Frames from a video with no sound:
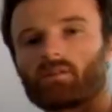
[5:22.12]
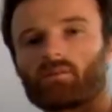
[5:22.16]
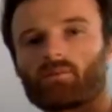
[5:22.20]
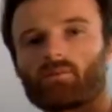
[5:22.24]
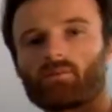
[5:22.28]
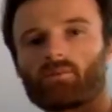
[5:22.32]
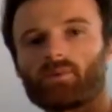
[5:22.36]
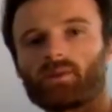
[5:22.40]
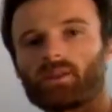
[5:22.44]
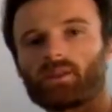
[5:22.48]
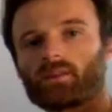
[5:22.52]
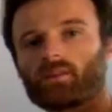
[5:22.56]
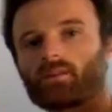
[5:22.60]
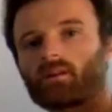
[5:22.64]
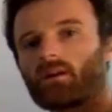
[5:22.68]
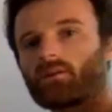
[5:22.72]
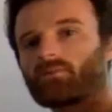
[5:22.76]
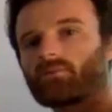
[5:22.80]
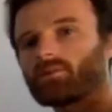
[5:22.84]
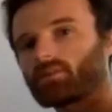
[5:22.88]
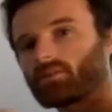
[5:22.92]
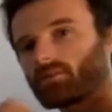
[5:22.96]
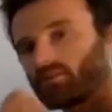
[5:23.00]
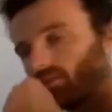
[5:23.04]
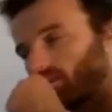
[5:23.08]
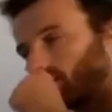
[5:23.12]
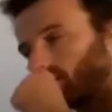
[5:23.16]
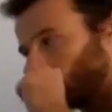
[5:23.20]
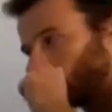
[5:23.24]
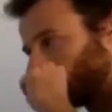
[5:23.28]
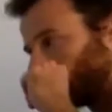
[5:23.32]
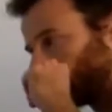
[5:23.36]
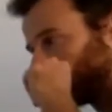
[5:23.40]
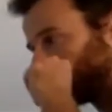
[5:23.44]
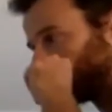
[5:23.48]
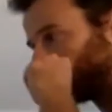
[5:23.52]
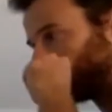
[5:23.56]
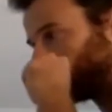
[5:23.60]
we can
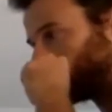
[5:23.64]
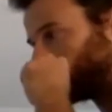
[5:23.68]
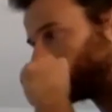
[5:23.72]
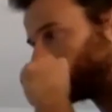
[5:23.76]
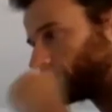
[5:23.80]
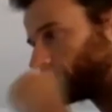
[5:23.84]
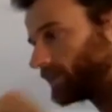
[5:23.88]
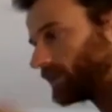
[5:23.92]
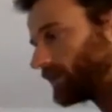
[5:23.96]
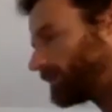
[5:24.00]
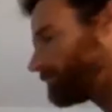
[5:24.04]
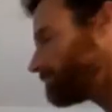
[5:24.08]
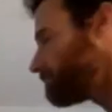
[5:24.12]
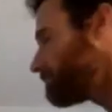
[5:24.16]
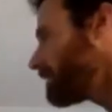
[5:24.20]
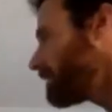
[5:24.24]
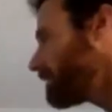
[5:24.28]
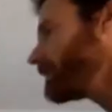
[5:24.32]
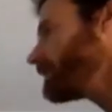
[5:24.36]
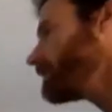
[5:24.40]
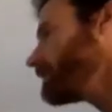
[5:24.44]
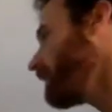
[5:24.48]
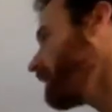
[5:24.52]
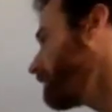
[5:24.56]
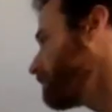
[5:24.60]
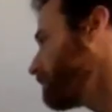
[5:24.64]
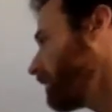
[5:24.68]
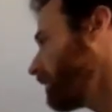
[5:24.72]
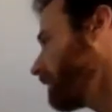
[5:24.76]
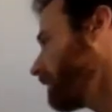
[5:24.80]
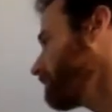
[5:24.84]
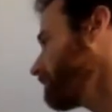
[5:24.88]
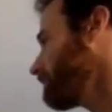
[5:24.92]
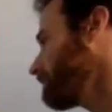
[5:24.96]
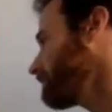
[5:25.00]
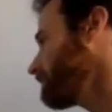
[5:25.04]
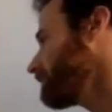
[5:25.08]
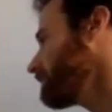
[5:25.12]
obviously formulate many
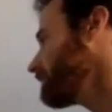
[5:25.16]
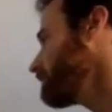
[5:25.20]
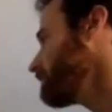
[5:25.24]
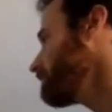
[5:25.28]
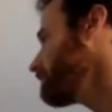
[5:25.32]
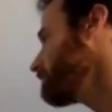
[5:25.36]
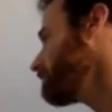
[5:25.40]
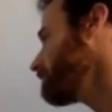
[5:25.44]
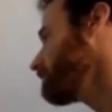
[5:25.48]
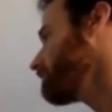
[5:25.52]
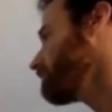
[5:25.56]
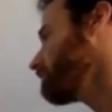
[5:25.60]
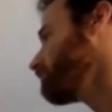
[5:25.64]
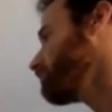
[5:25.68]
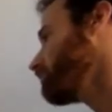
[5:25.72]
hypotheses.